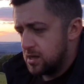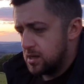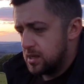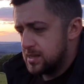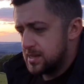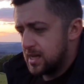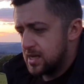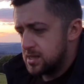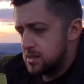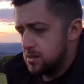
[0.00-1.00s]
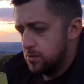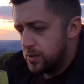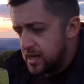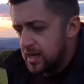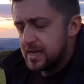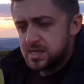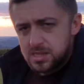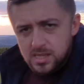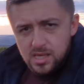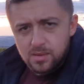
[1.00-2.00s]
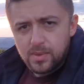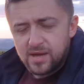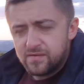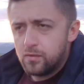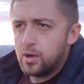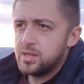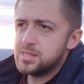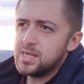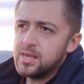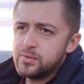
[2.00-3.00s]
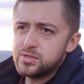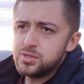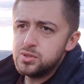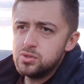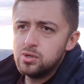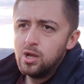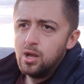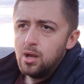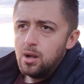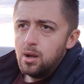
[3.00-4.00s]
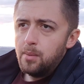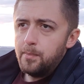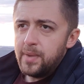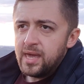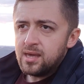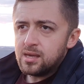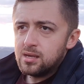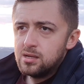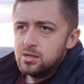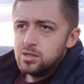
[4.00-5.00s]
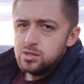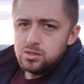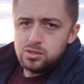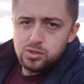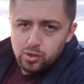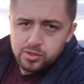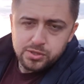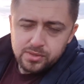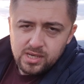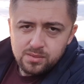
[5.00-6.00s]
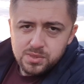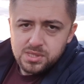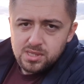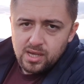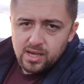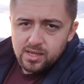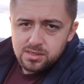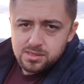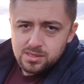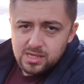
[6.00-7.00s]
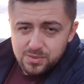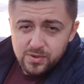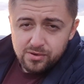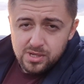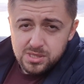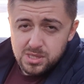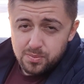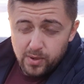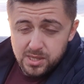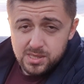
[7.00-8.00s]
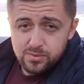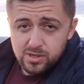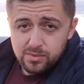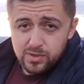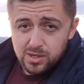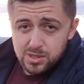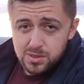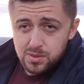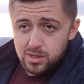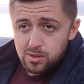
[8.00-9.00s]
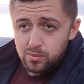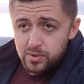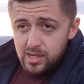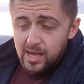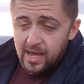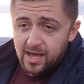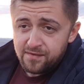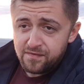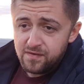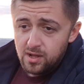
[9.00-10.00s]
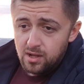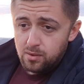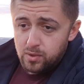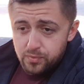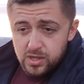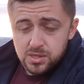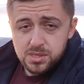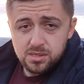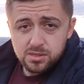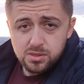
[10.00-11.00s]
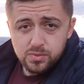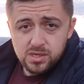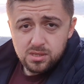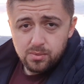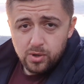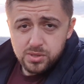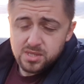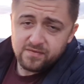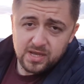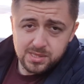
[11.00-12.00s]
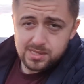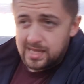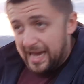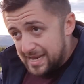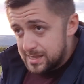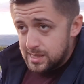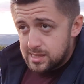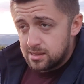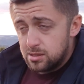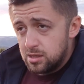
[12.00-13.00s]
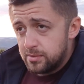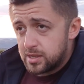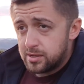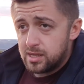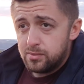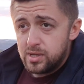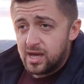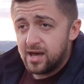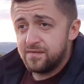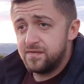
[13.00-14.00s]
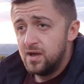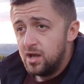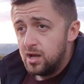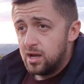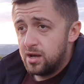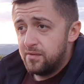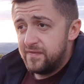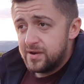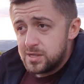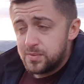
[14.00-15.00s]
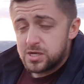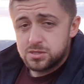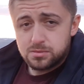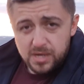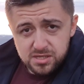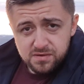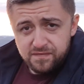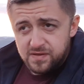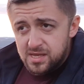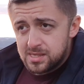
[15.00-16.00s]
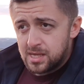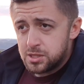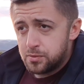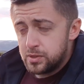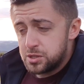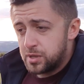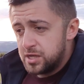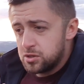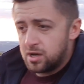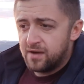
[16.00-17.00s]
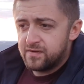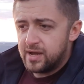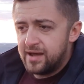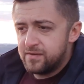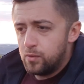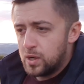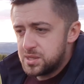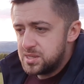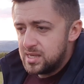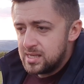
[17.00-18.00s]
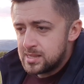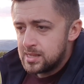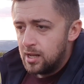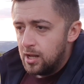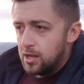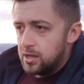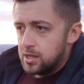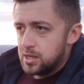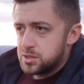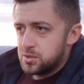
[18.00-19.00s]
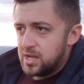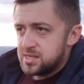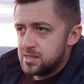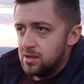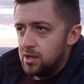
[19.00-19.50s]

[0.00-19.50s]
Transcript: is that we as a team, everyone is able to make your dreams and experiences possible, because we have what we consider to be the most advanced taxis at the Nürburgring. We have a very special rental fleet that we try to cover everyone's needs, so that